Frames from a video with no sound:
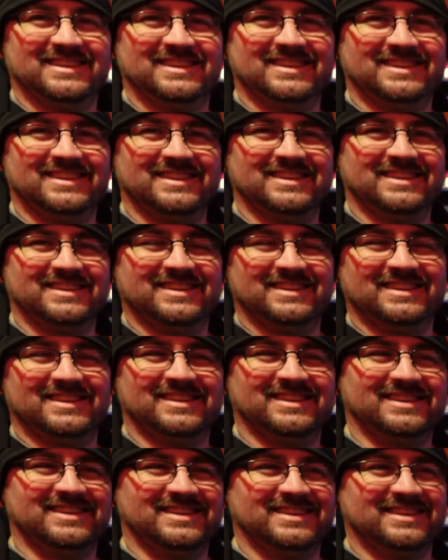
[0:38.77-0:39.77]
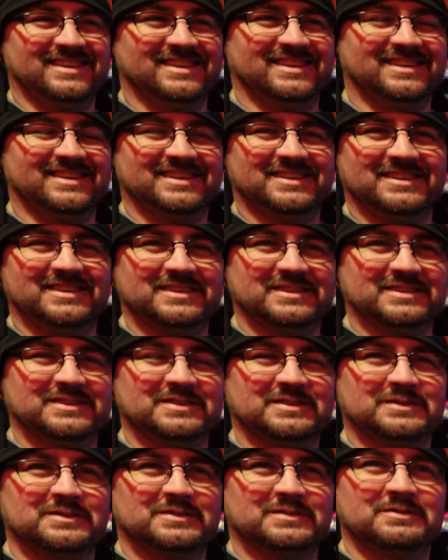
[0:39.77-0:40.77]

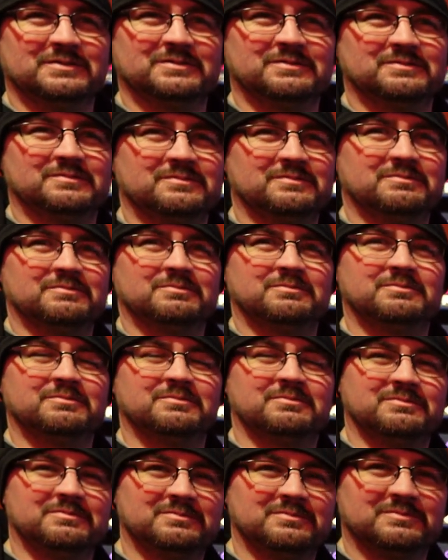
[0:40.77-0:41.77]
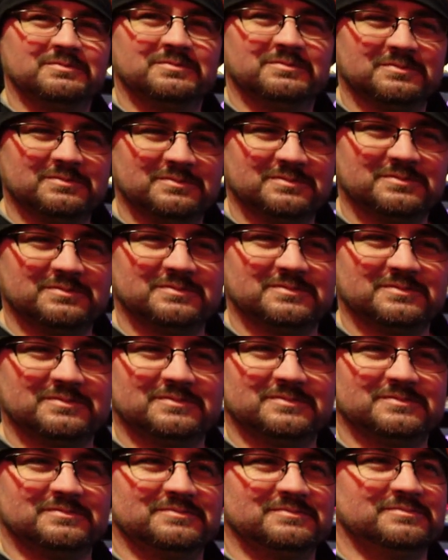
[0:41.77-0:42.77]

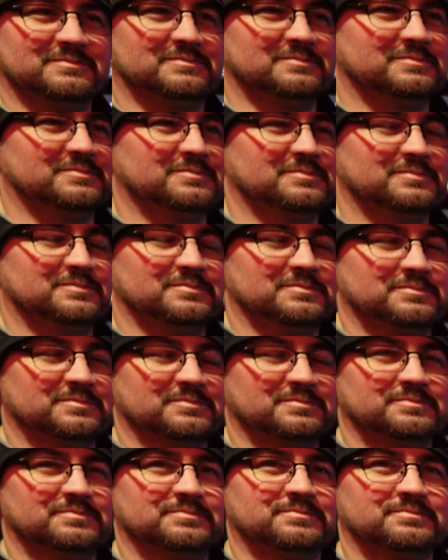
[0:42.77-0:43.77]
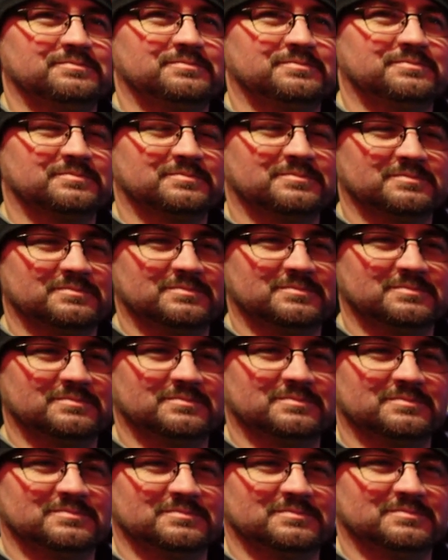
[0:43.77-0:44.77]

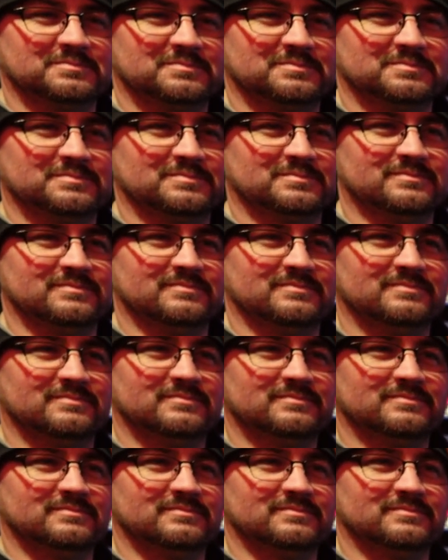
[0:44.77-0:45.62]
The person shown says nothing.